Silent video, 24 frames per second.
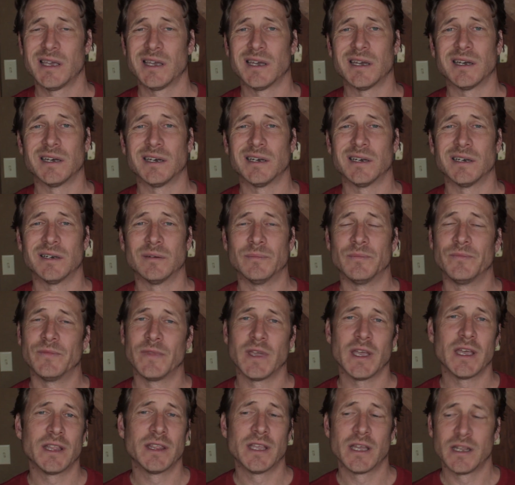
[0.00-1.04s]
Um,
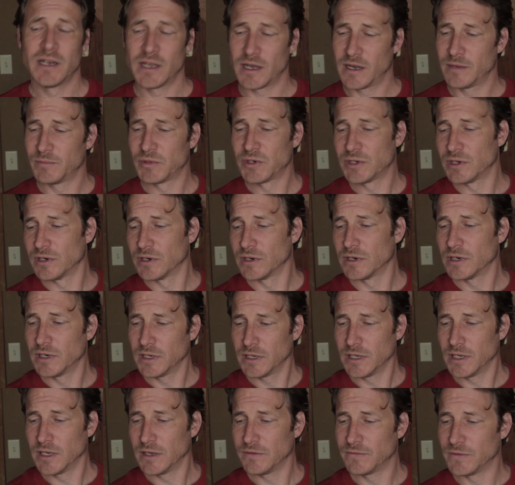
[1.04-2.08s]
and then I'm sure
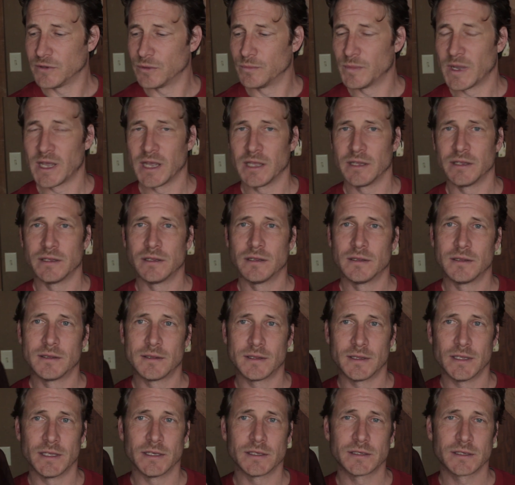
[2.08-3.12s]
if you made
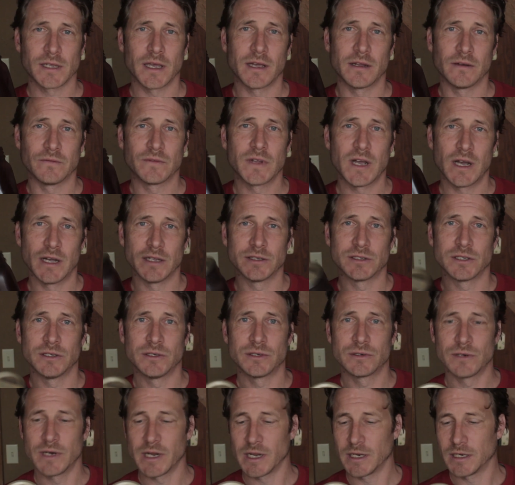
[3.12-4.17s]
this kind of
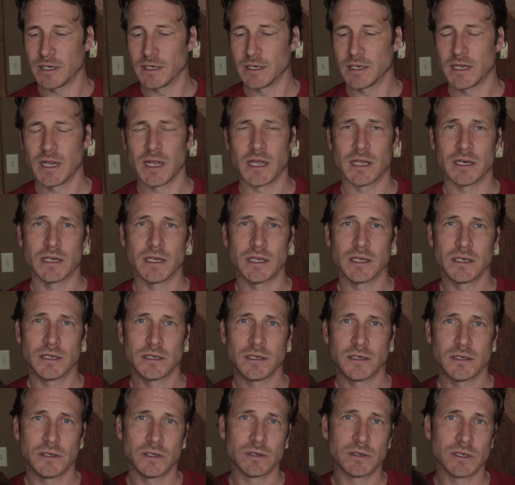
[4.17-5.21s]
concentrate and canned it,
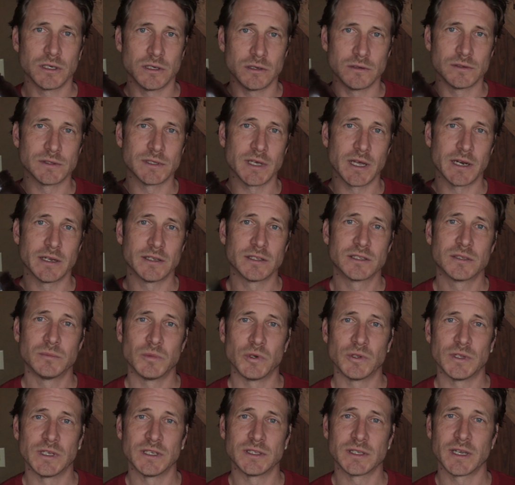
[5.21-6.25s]
you could use that in
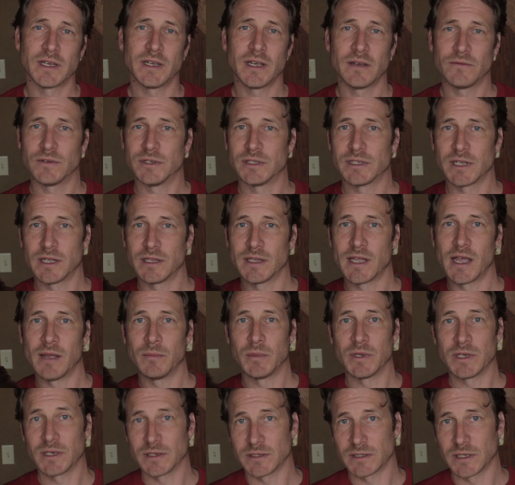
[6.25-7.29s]
smoothies. I haven't done that
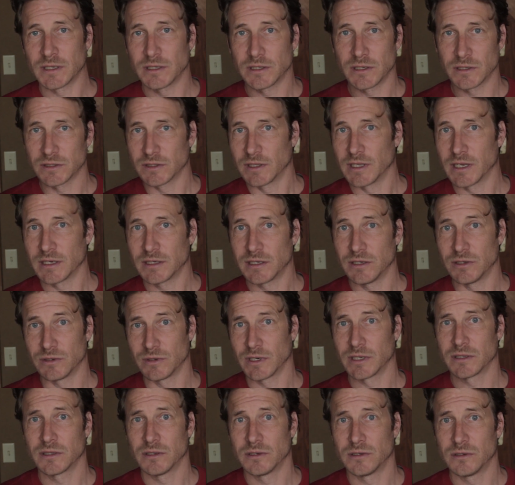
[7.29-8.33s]
because I just like to
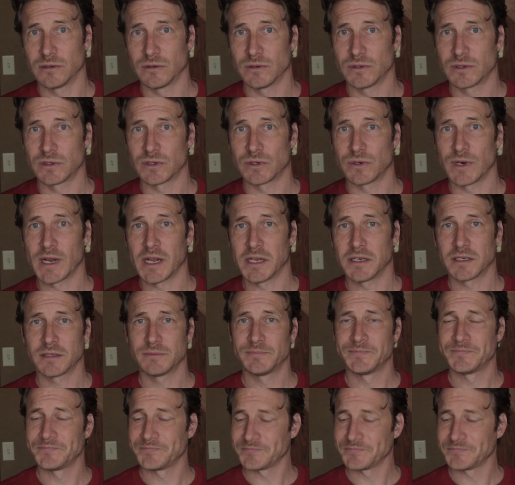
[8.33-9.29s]
drink the juice straight.